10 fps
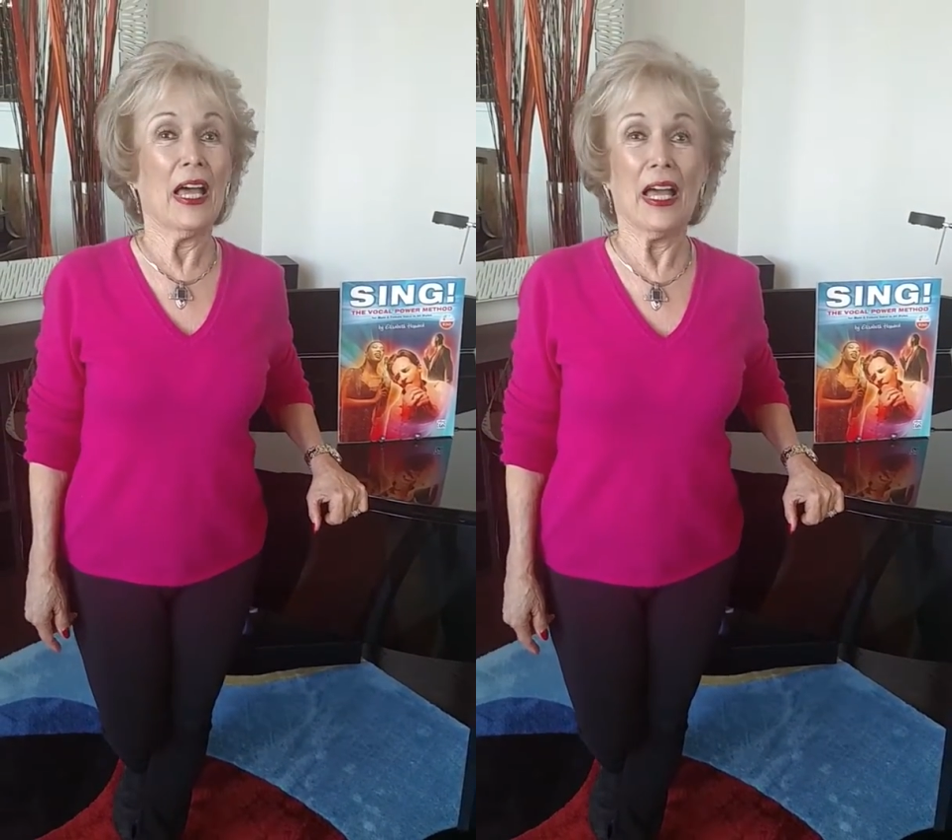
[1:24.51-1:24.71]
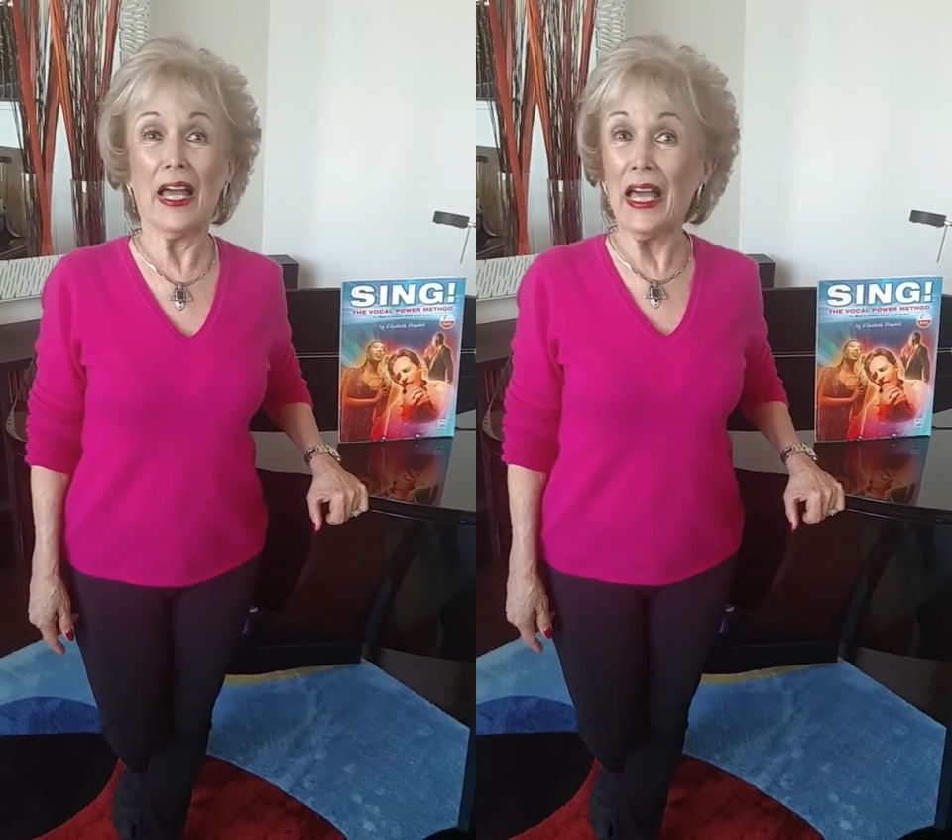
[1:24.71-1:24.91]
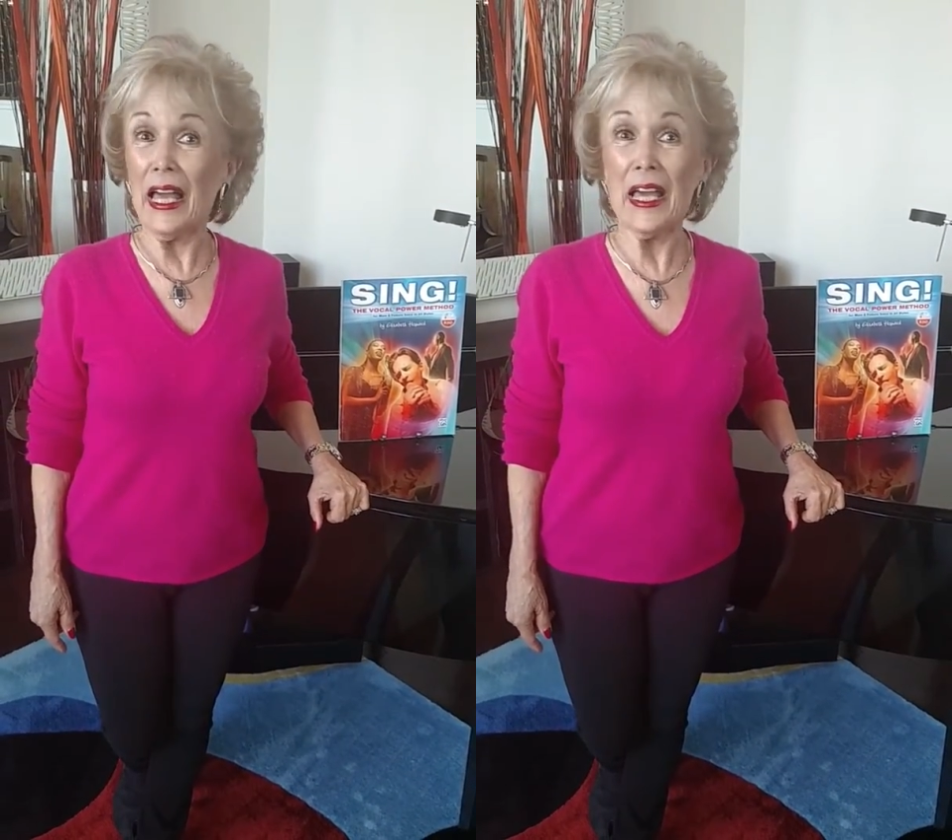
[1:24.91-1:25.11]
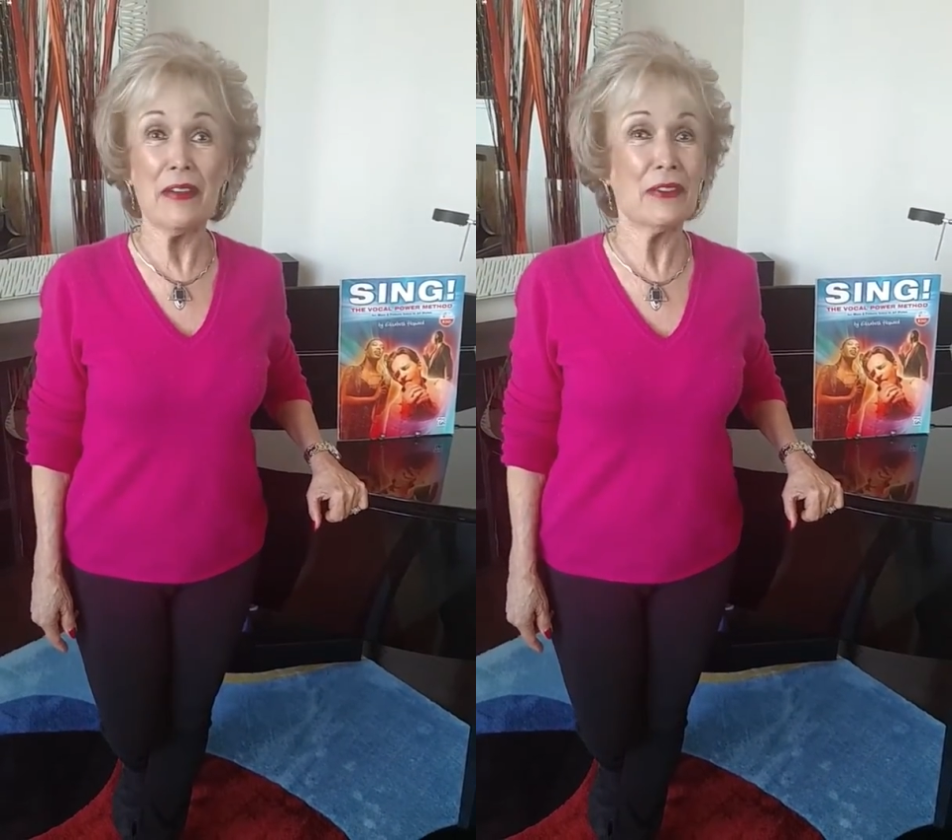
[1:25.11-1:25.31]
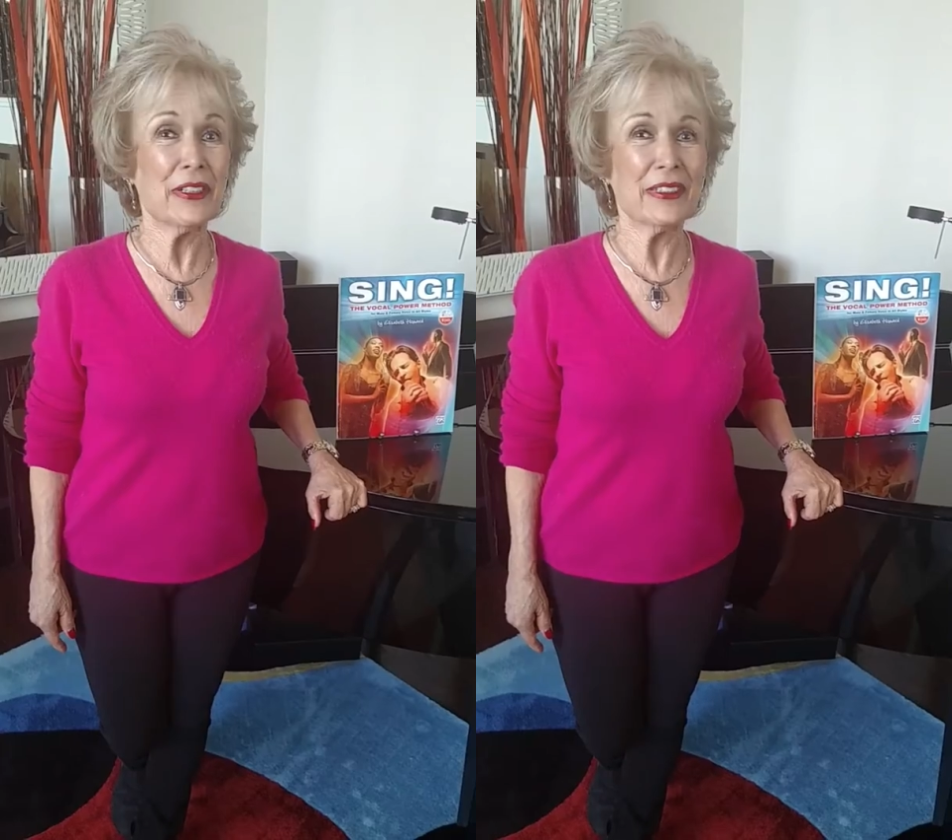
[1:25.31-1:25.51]

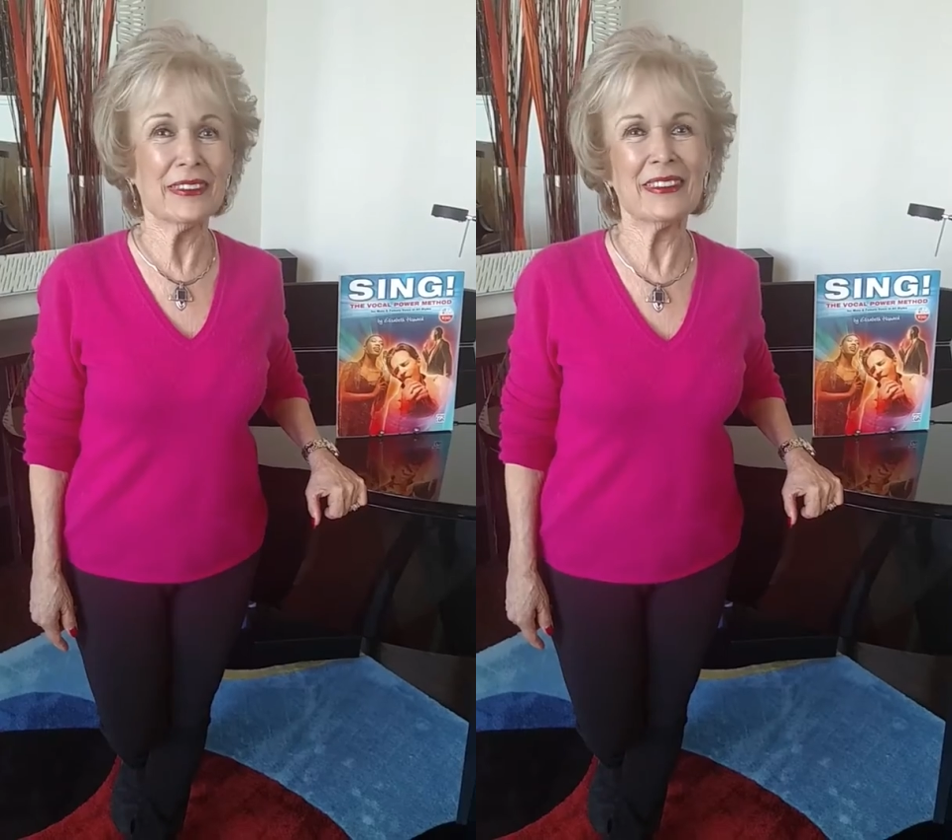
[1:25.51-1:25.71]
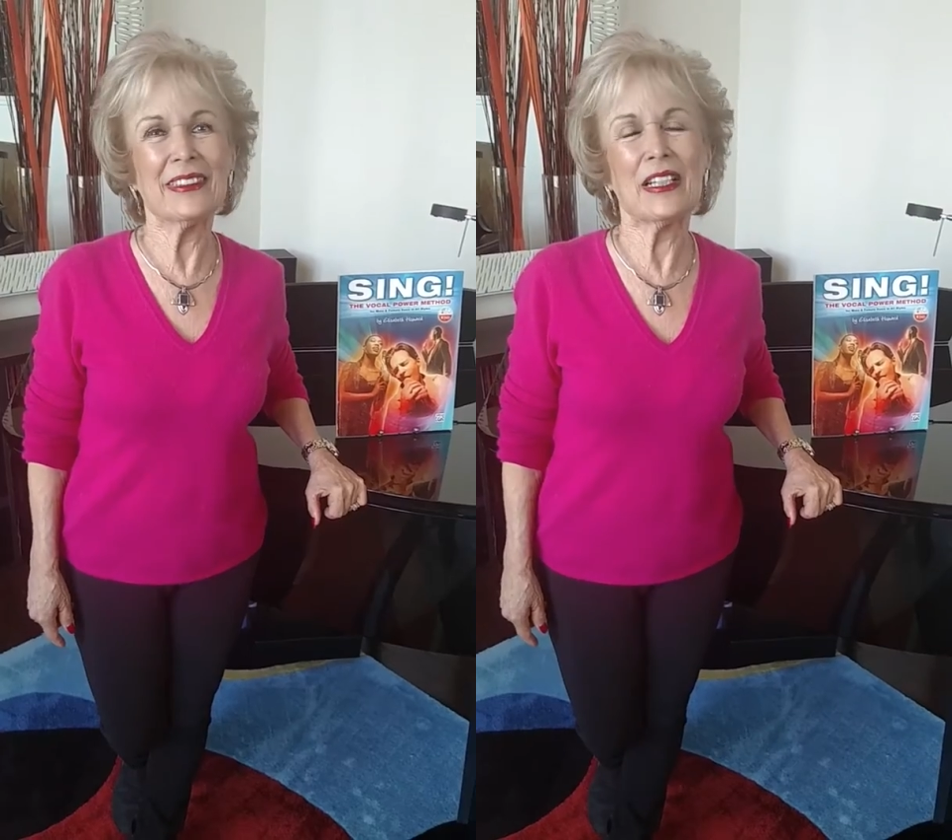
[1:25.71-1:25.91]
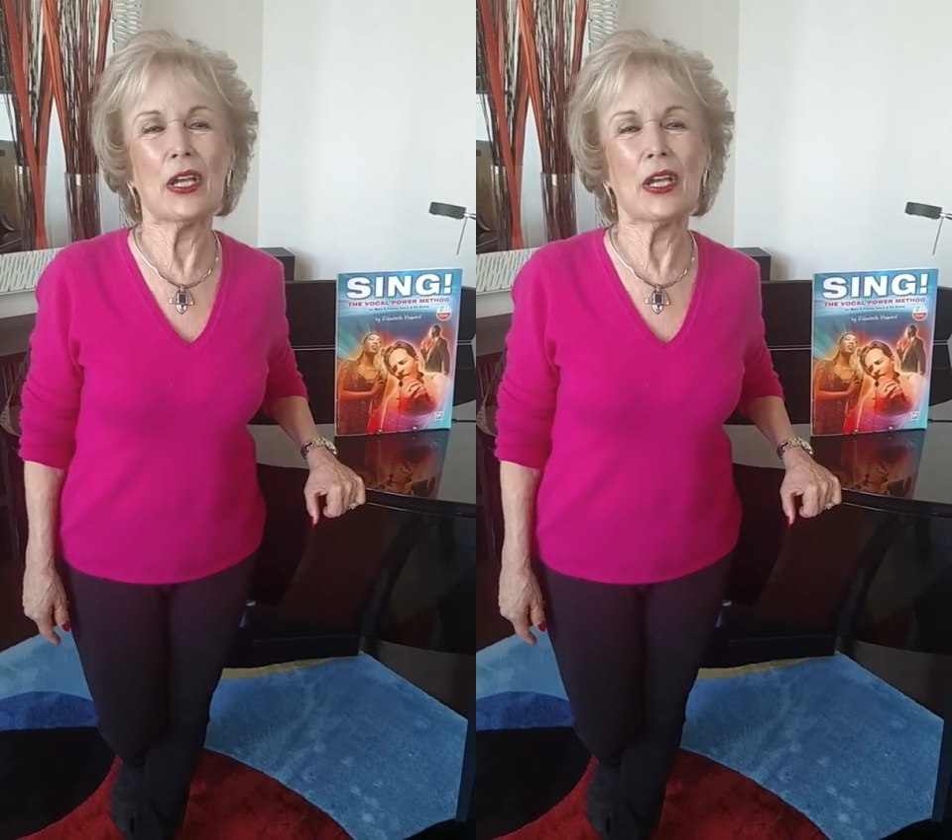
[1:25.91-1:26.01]
Heaven.